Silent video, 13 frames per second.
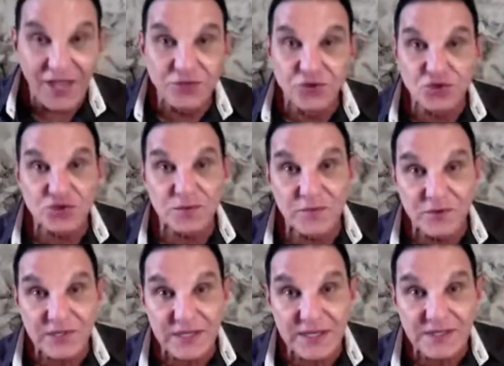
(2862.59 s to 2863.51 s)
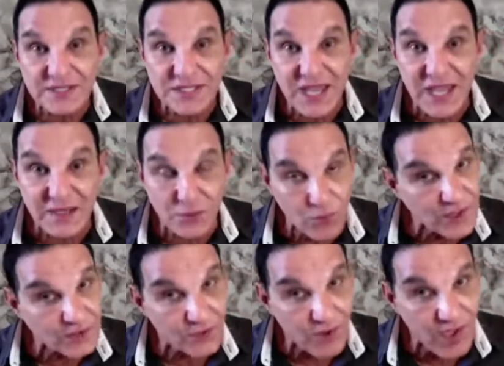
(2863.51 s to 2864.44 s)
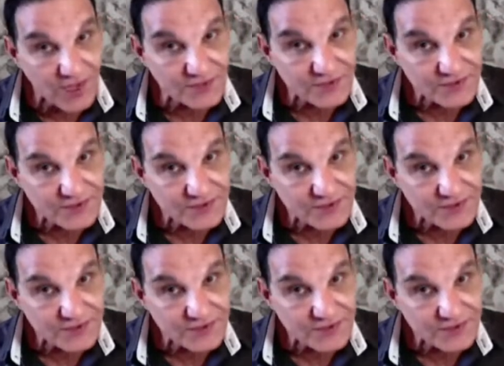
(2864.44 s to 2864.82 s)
unusual miracle and sign and wonder, right?